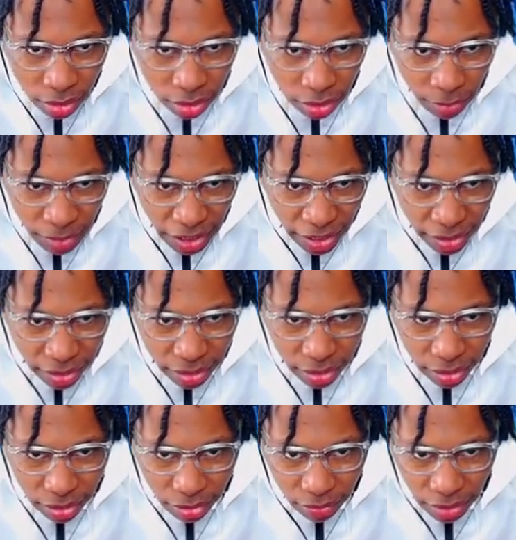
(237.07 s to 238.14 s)
Give me
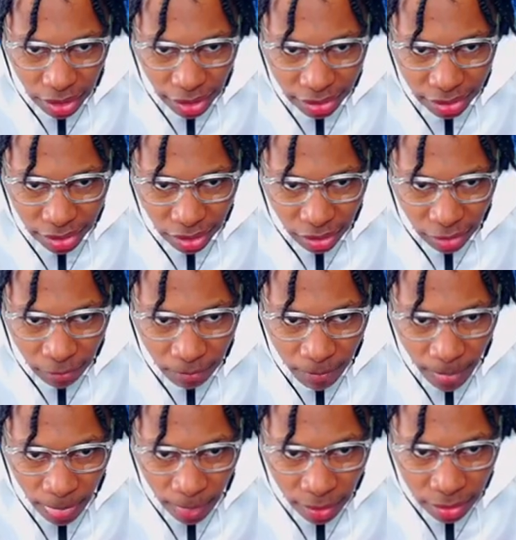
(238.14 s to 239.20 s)
that. We locked in.
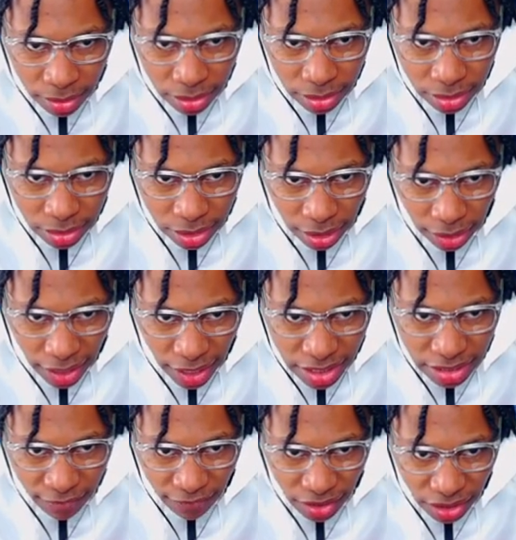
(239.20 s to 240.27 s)
It's the last
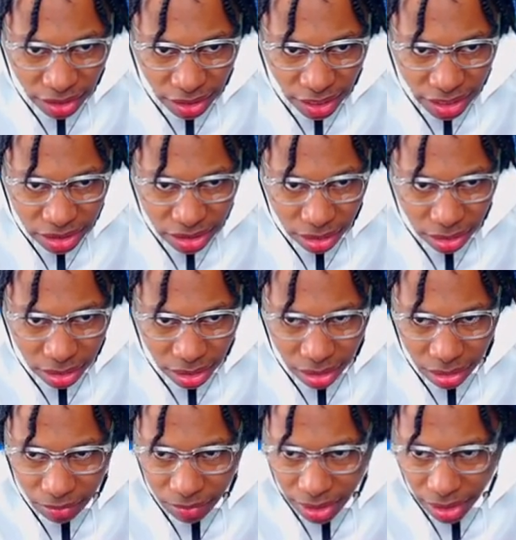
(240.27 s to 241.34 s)
affiliation. Look at
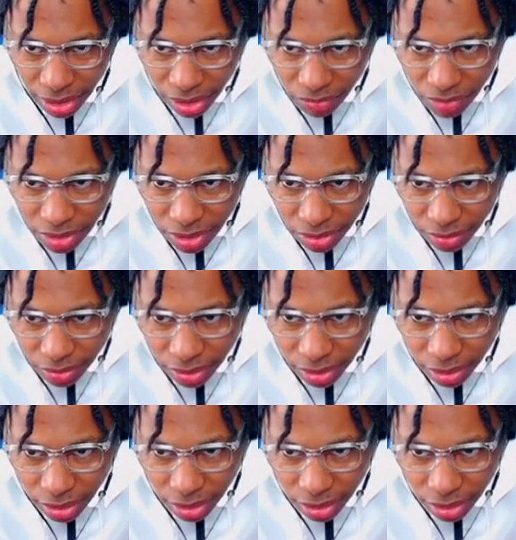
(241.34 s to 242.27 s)
him. What the heck we's doing?